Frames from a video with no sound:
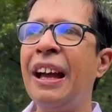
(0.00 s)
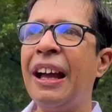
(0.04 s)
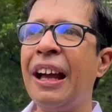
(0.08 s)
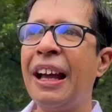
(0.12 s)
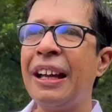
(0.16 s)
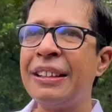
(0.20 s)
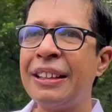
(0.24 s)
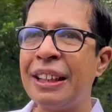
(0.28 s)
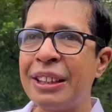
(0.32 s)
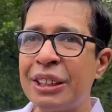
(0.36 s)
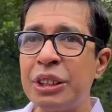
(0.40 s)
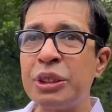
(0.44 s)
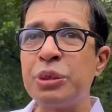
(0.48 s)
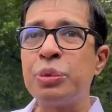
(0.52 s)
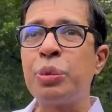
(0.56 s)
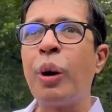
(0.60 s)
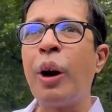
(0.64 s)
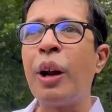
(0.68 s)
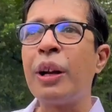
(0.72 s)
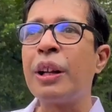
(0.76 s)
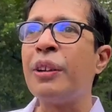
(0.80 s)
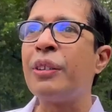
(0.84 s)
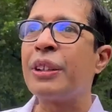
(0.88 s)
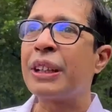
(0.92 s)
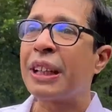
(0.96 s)
and that is
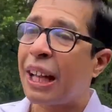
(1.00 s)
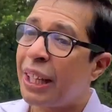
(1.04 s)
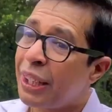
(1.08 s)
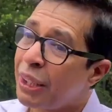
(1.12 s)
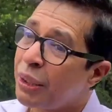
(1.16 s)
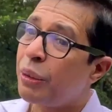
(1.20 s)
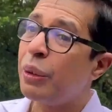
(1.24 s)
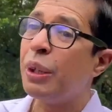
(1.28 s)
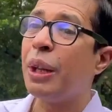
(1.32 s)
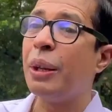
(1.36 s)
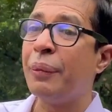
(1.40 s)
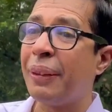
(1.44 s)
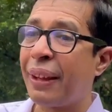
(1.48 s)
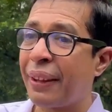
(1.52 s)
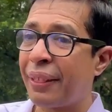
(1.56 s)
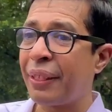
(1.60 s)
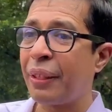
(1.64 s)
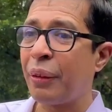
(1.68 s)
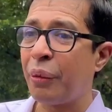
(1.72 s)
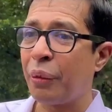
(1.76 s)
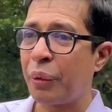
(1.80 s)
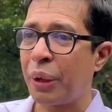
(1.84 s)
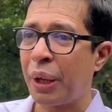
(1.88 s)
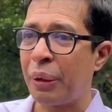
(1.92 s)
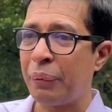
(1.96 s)
what our curriculum has
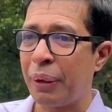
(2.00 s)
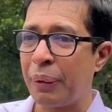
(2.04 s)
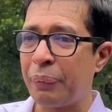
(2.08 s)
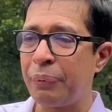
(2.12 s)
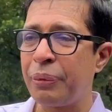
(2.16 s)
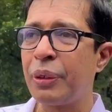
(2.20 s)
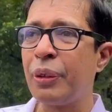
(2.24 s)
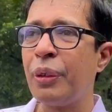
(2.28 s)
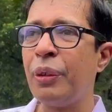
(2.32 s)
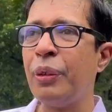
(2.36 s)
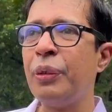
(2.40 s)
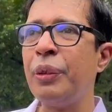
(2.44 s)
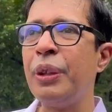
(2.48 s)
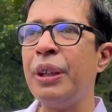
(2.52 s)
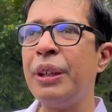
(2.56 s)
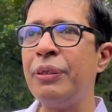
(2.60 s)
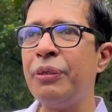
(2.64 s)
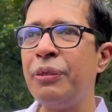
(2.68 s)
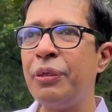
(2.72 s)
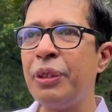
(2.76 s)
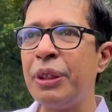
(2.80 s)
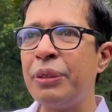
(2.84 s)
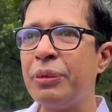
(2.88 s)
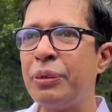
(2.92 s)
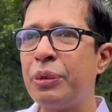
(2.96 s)
now come up. So, we,
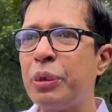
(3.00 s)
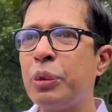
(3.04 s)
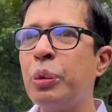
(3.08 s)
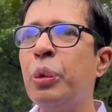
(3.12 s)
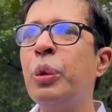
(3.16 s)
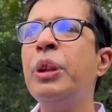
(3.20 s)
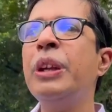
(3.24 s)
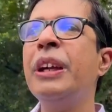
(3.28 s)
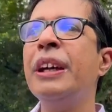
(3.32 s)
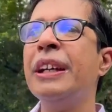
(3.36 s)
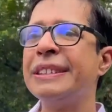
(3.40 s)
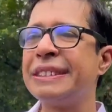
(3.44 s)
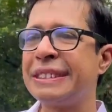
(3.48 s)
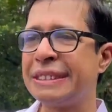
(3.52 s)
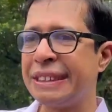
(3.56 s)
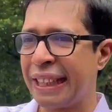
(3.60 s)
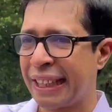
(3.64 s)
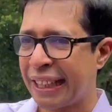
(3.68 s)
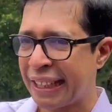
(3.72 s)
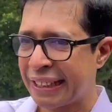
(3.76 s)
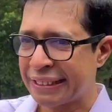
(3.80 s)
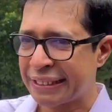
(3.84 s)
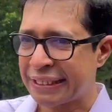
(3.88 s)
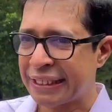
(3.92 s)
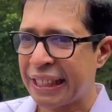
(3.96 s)
we, two years they
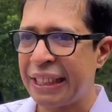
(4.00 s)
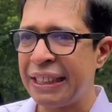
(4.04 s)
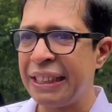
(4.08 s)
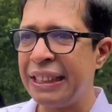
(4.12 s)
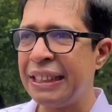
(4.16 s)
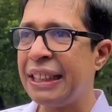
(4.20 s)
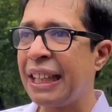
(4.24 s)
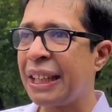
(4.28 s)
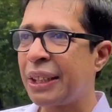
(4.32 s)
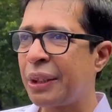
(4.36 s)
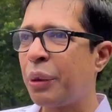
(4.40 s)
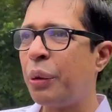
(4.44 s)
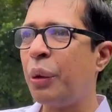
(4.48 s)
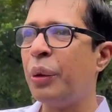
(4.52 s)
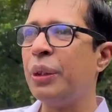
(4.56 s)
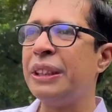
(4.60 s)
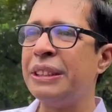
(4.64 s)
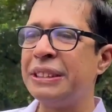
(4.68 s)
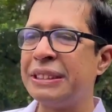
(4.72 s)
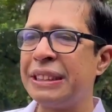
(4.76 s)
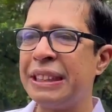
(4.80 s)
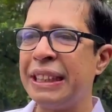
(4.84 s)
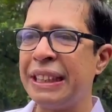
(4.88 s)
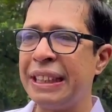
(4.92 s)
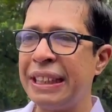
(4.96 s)
can study their core
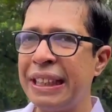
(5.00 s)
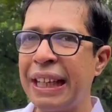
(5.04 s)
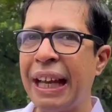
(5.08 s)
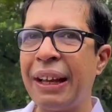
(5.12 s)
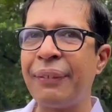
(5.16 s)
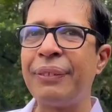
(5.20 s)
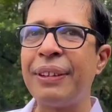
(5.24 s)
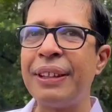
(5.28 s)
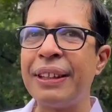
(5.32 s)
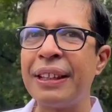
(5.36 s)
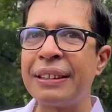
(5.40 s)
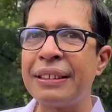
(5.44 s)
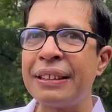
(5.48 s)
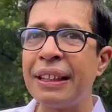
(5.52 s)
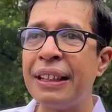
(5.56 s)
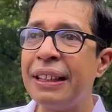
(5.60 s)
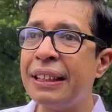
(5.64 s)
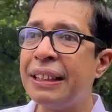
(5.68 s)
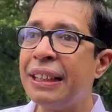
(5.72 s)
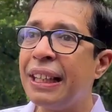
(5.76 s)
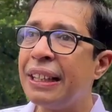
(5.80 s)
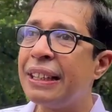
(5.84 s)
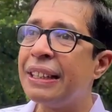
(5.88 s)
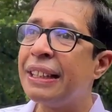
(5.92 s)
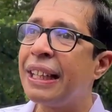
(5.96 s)
engineering. After the third
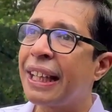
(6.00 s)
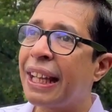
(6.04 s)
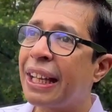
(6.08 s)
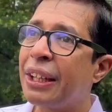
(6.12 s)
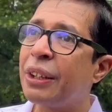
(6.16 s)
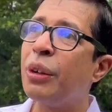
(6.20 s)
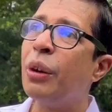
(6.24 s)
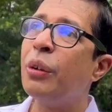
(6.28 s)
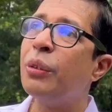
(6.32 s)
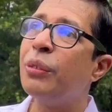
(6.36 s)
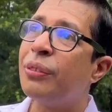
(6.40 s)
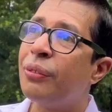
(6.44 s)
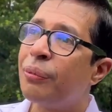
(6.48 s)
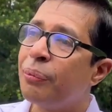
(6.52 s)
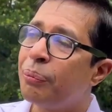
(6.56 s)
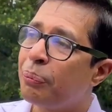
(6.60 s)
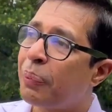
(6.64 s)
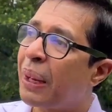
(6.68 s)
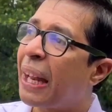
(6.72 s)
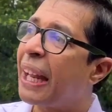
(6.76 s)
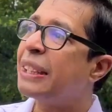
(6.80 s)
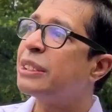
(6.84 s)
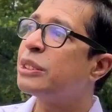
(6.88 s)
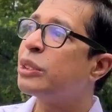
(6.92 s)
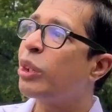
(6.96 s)
year, they can now
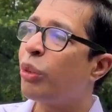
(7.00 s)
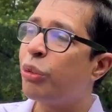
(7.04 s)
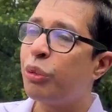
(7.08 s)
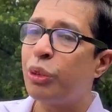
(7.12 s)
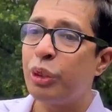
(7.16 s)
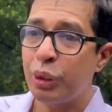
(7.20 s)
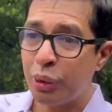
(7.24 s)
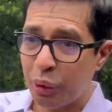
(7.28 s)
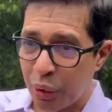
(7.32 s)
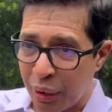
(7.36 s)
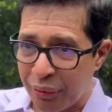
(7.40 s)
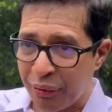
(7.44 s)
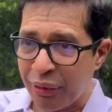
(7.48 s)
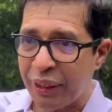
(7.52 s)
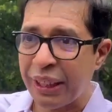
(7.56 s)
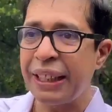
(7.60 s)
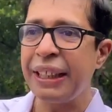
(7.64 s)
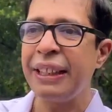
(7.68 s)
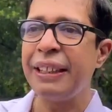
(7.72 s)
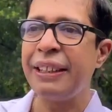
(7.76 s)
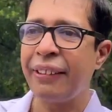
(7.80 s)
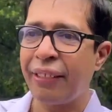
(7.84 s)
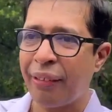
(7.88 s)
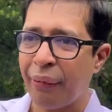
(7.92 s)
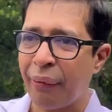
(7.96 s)
branch off into a very
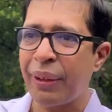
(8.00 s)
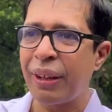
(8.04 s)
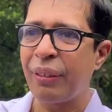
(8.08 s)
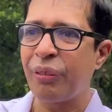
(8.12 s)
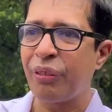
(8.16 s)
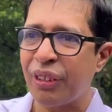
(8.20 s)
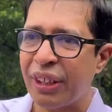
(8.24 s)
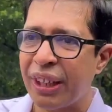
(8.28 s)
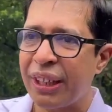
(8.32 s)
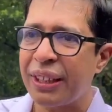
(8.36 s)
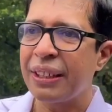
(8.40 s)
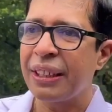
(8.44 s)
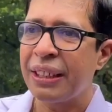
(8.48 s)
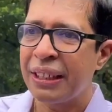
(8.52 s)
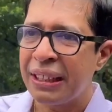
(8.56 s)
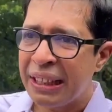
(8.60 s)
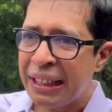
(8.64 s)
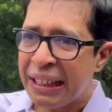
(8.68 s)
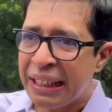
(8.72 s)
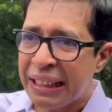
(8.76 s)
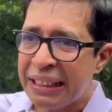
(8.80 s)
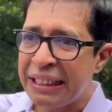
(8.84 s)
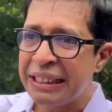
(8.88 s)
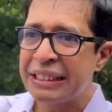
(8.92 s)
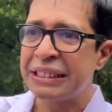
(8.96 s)
dis different
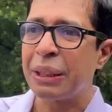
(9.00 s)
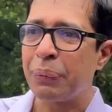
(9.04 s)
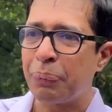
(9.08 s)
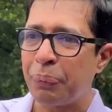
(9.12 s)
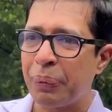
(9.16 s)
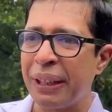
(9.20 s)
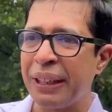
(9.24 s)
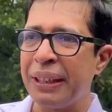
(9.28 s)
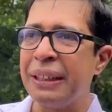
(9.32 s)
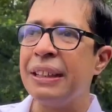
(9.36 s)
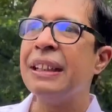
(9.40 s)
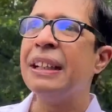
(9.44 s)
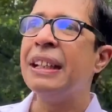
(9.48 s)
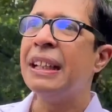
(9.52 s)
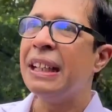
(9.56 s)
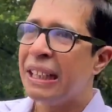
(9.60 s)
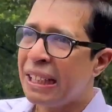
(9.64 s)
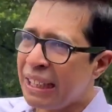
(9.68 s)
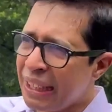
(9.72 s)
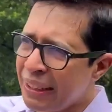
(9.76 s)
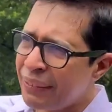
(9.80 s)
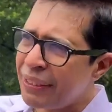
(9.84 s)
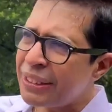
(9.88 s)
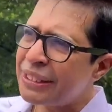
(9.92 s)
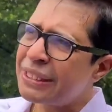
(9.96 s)
discipline
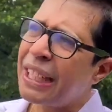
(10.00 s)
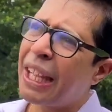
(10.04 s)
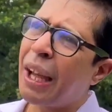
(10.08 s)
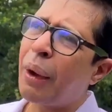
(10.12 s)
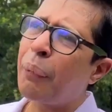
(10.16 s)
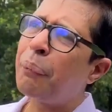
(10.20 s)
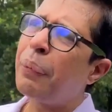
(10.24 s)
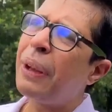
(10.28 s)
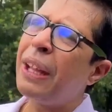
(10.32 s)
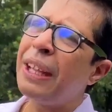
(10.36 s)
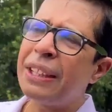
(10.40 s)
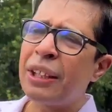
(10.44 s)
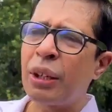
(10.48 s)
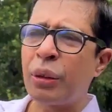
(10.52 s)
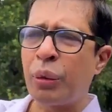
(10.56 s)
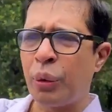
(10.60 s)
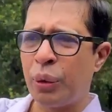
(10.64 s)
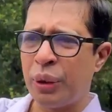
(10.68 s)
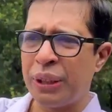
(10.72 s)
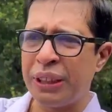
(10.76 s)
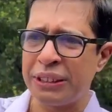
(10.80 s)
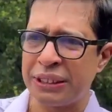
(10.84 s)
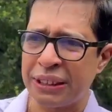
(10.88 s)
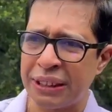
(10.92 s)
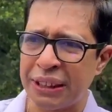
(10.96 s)
in which they apply the core
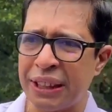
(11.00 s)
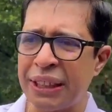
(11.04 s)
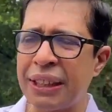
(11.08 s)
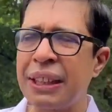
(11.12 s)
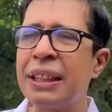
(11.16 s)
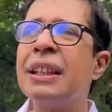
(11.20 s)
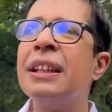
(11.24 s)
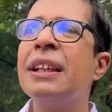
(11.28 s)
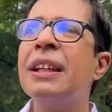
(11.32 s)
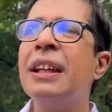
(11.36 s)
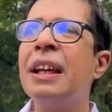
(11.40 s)
engineering